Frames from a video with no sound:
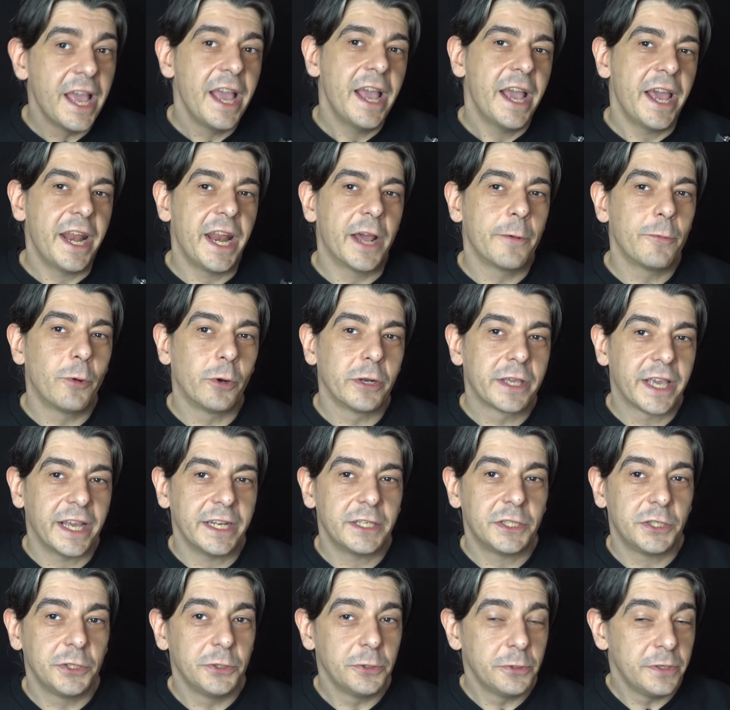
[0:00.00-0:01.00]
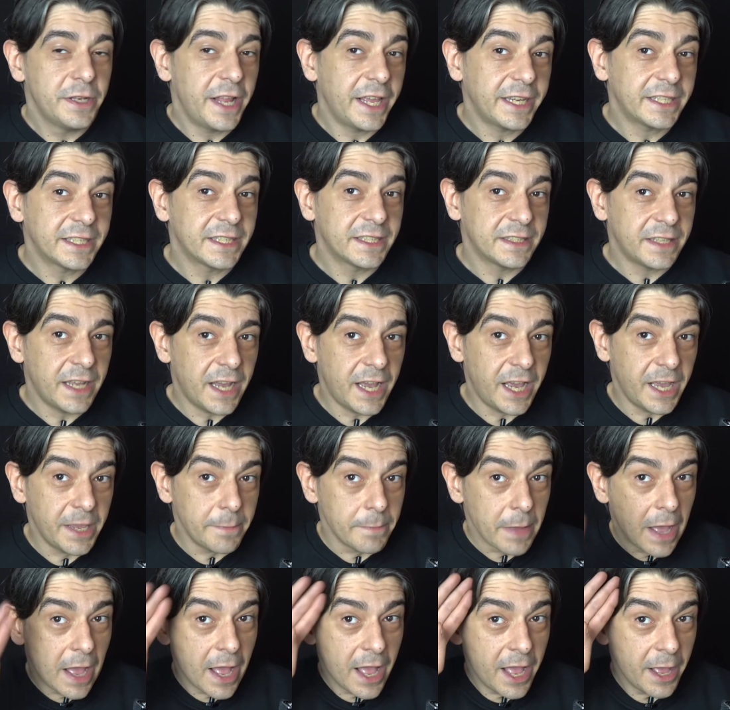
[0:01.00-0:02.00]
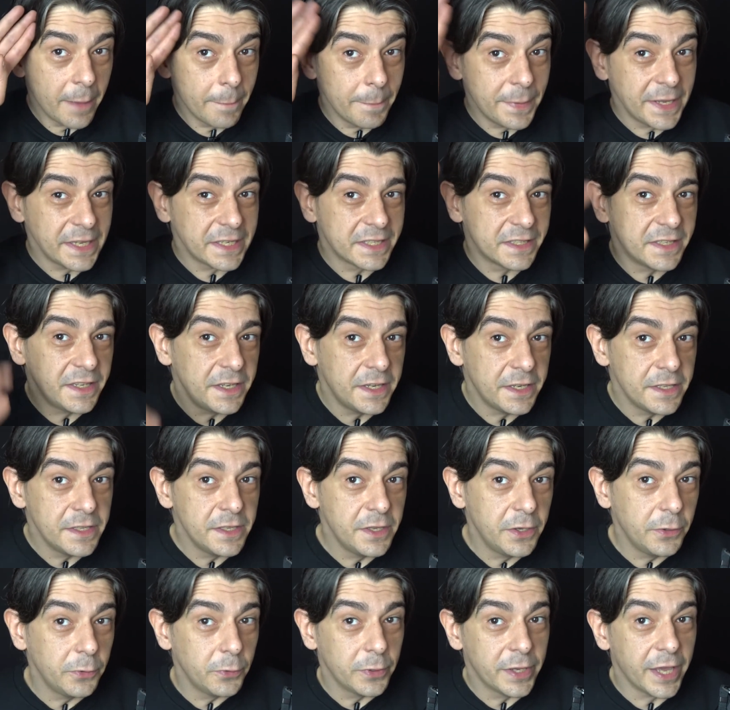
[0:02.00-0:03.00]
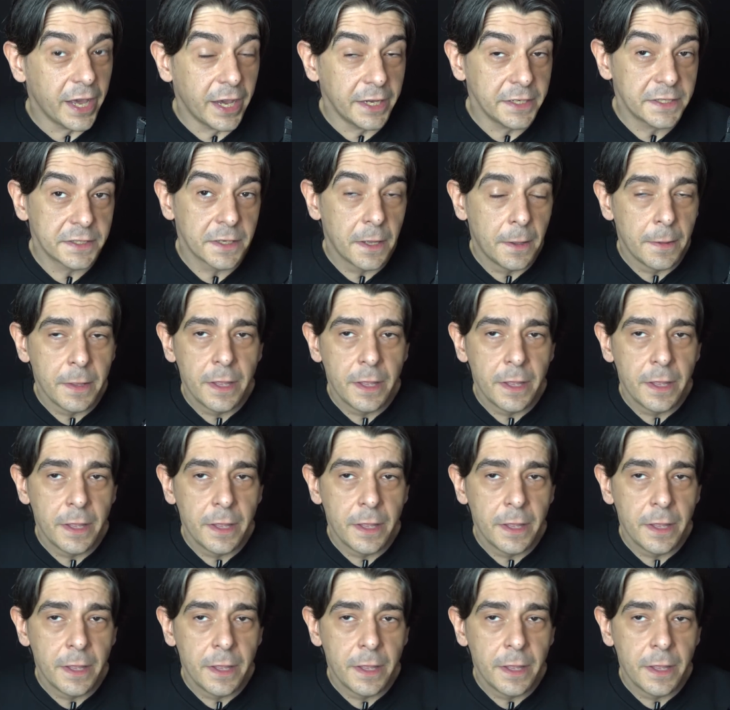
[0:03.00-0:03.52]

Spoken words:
and I will catch you next time. Be seeing you guys.